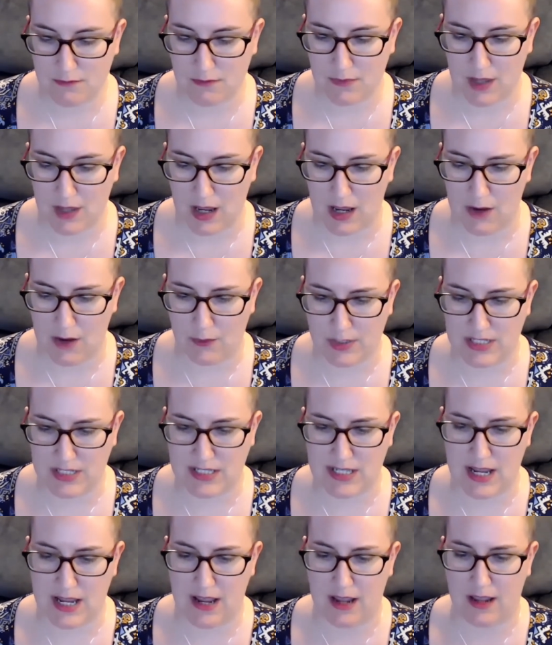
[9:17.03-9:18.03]
I would
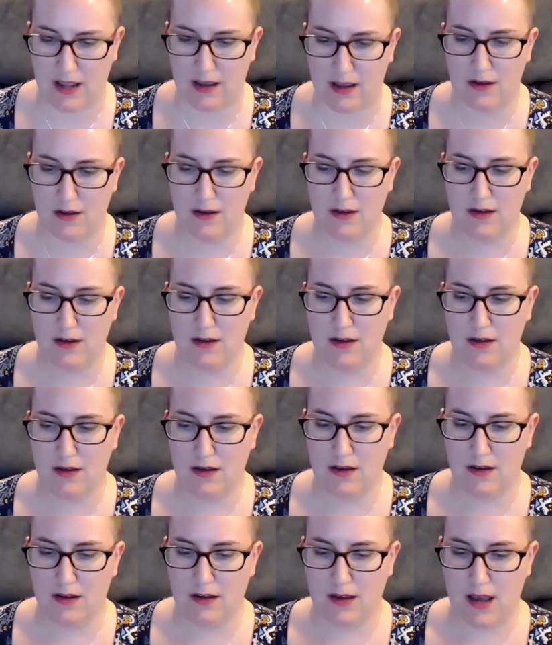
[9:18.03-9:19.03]
say.
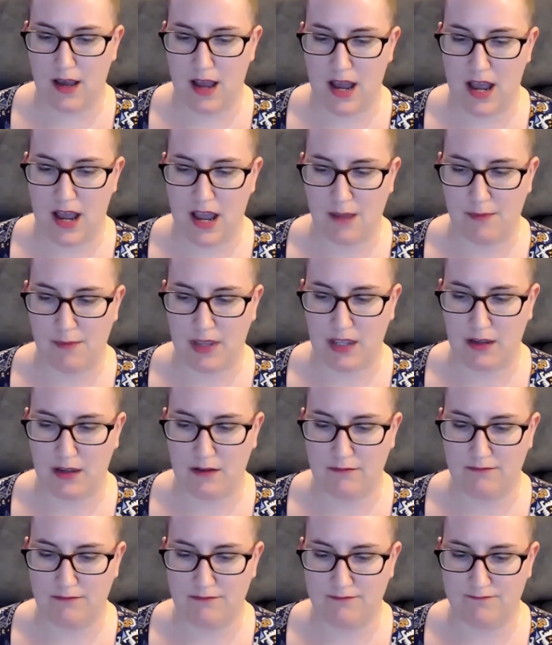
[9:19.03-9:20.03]
I
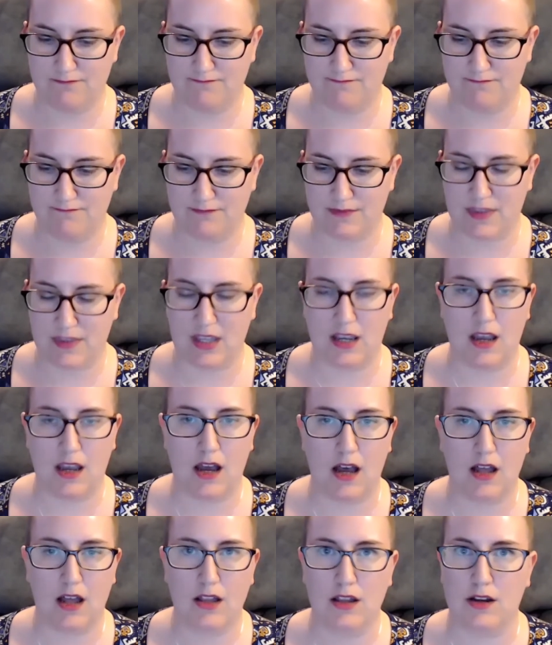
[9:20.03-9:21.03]
mean, the
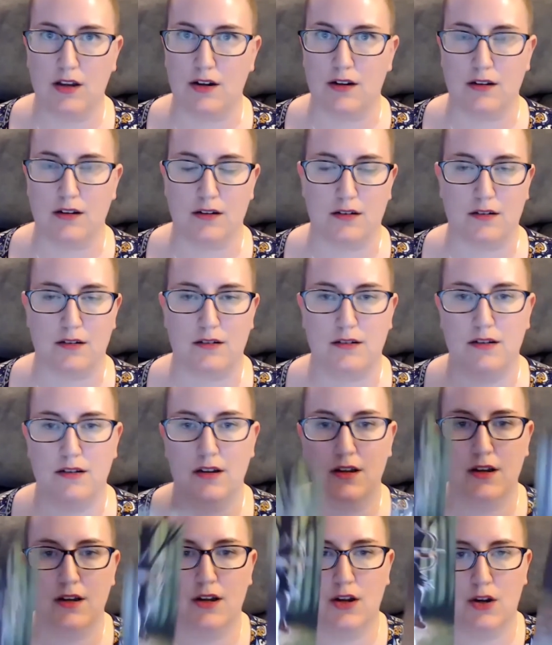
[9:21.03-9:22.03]
color
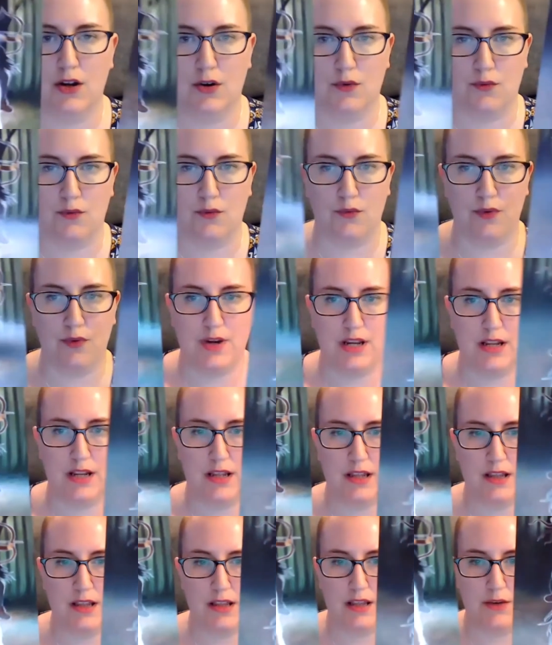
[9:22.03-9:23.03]

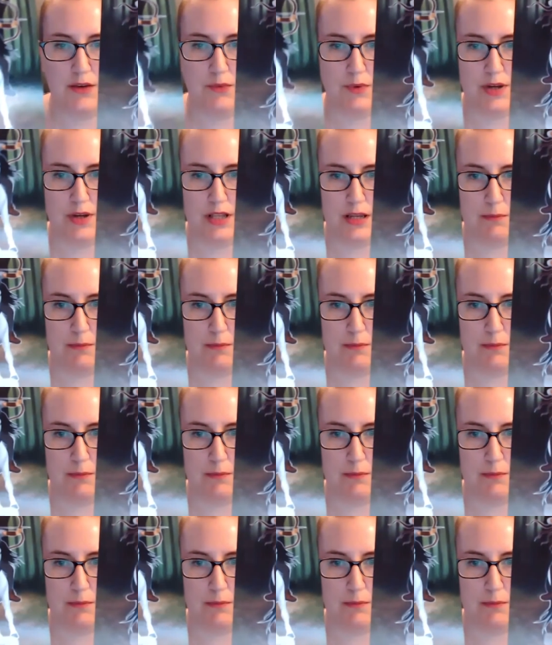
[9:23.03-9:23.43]
really, really